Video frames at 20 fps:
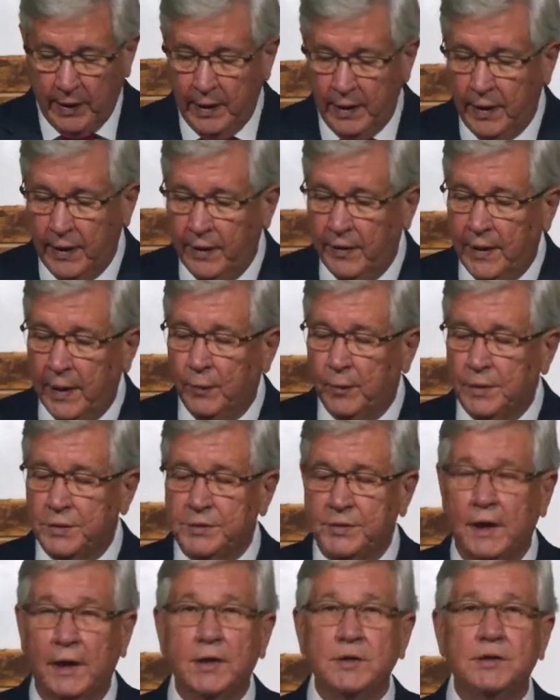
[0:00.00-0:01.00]
that will
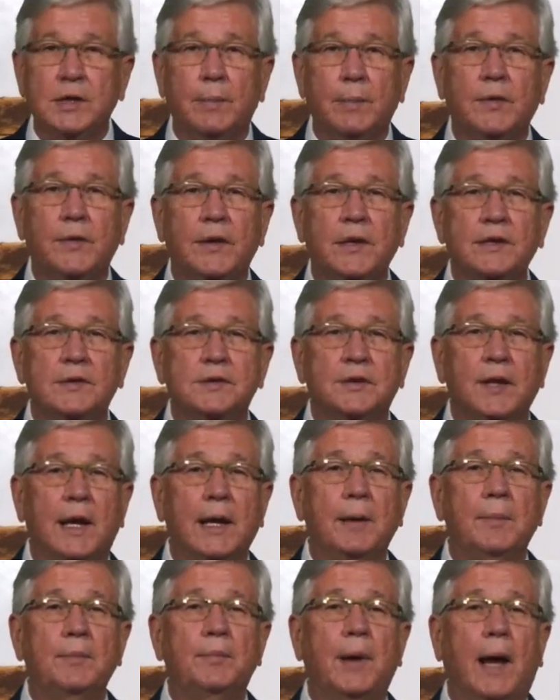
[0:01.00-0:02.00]
share some of these
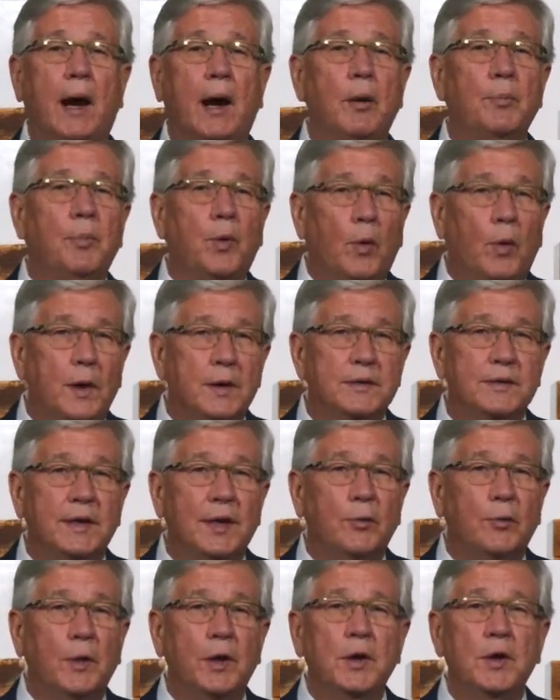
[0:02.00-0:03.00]
same PowerPoints that
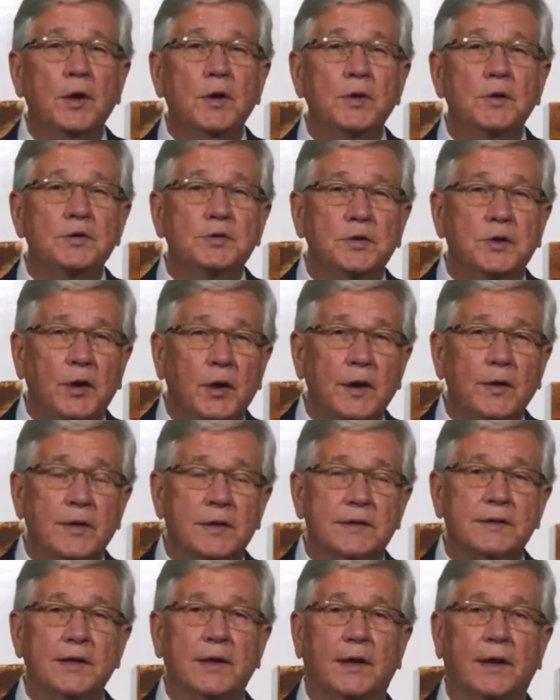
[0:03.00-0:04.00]
we use during the
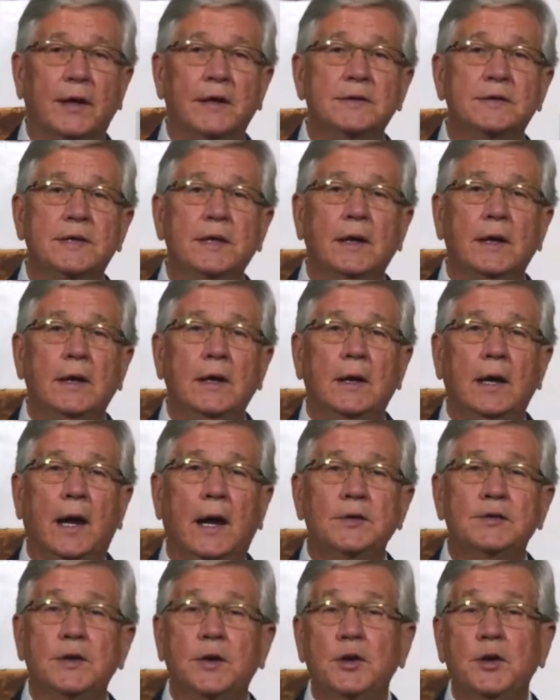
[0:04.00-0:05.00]
series
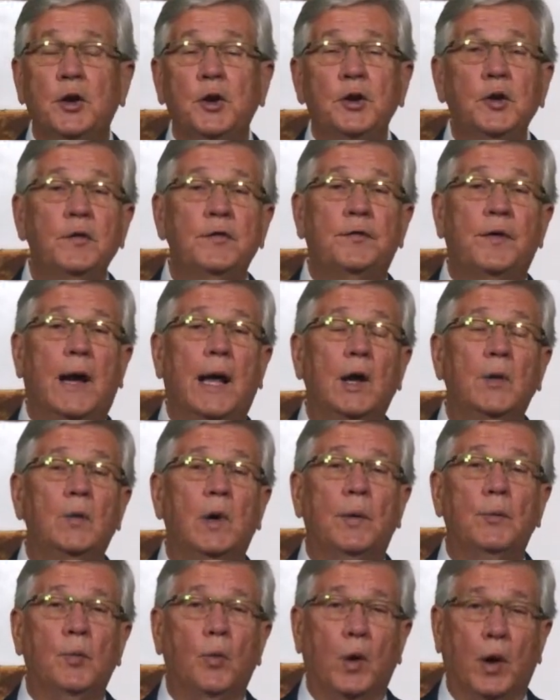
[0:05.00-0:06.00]
so that you can do
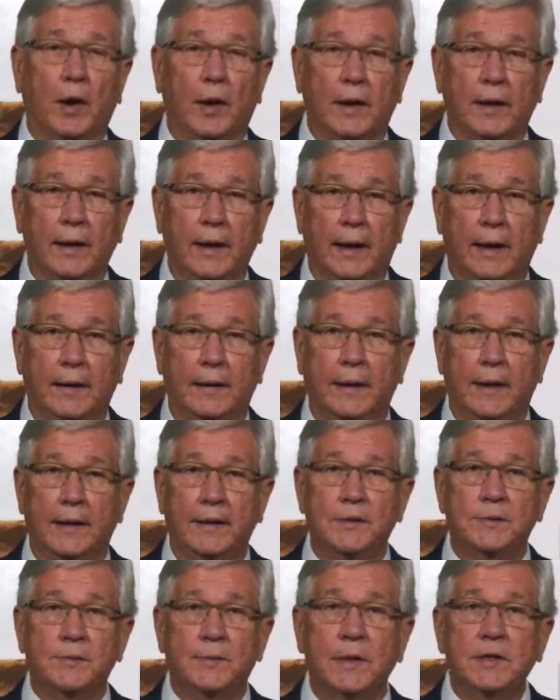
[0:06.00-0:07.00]
follow-up work and
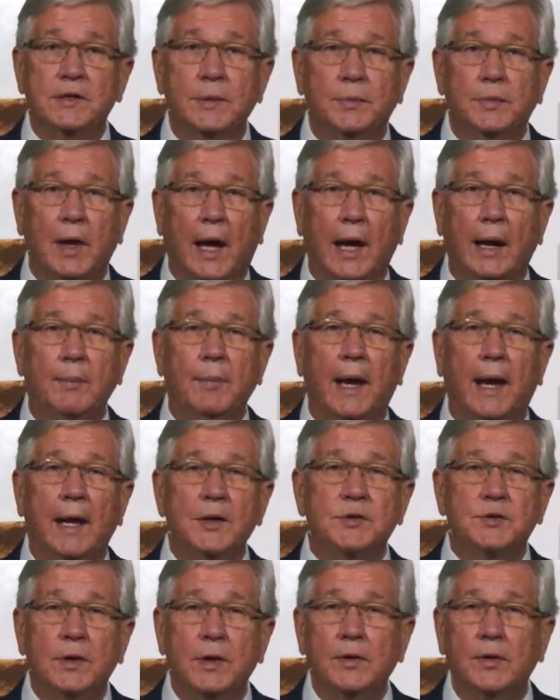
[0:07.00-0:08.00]
spend some time
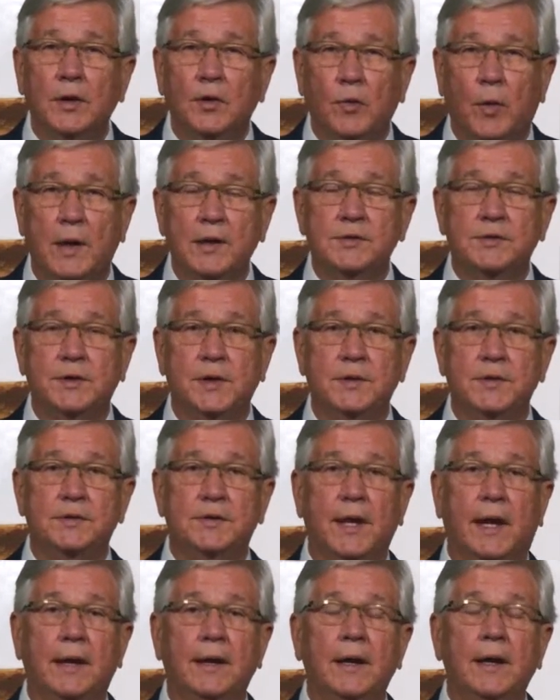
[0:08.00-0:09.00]
answering the questions
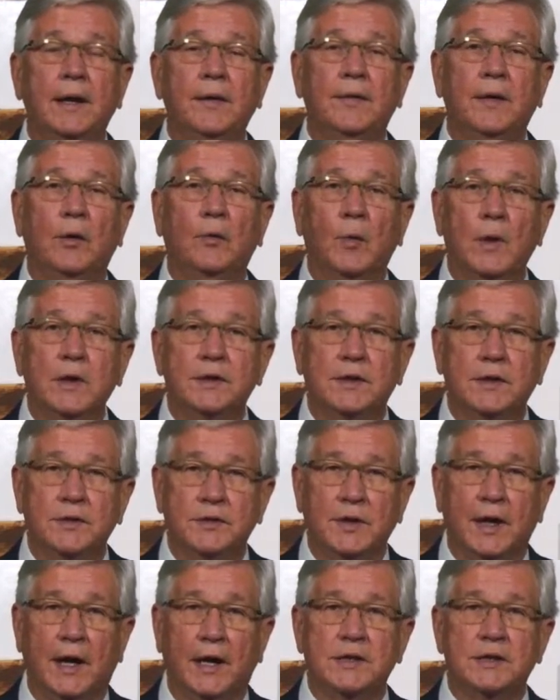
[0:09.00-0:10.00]
that we
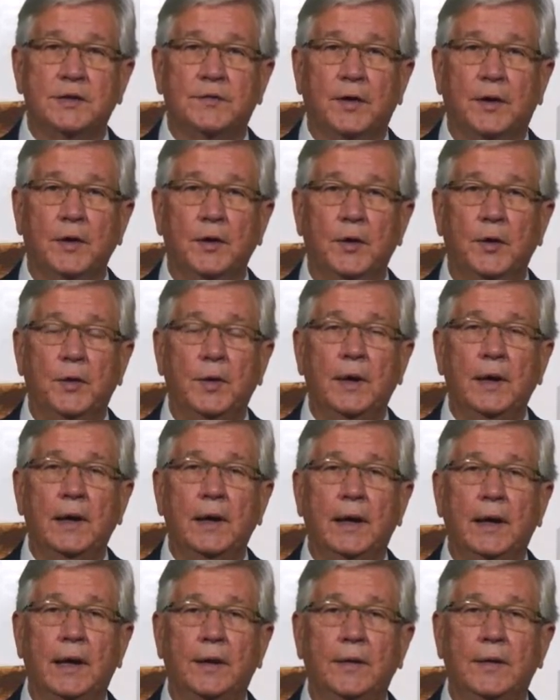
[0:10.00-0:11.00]
suggest for you
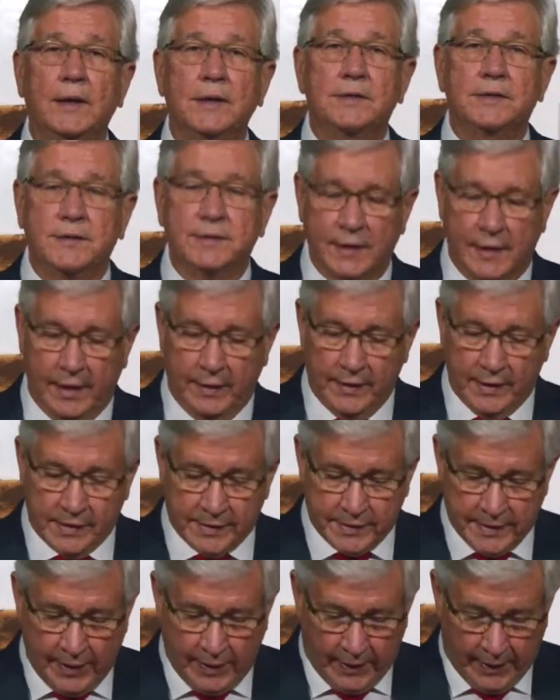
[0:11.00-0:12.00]
in this
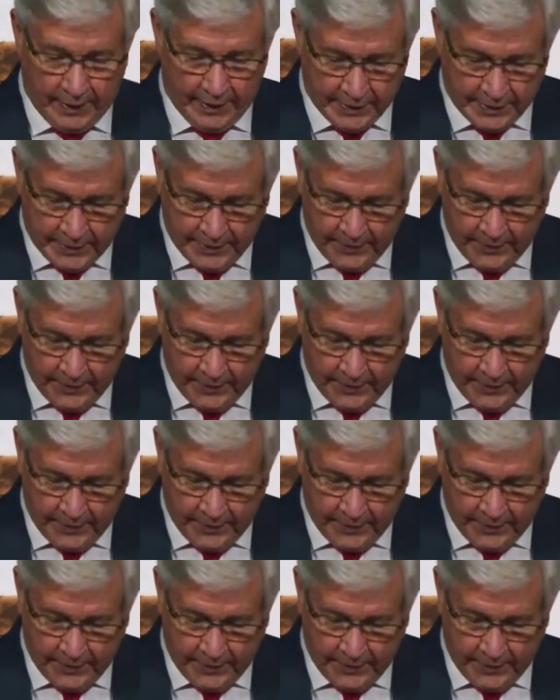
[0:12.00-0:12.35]
series.